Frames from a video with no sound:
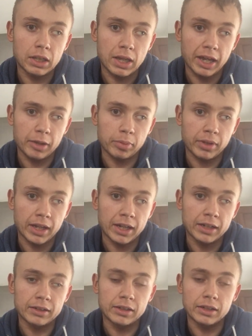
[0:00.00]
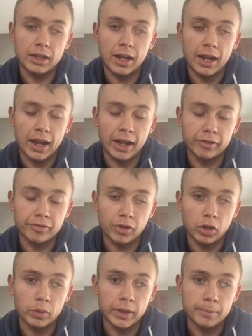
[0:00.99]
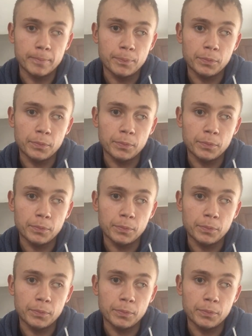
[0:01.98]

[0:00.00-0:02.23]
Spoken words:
get a plan and follow it.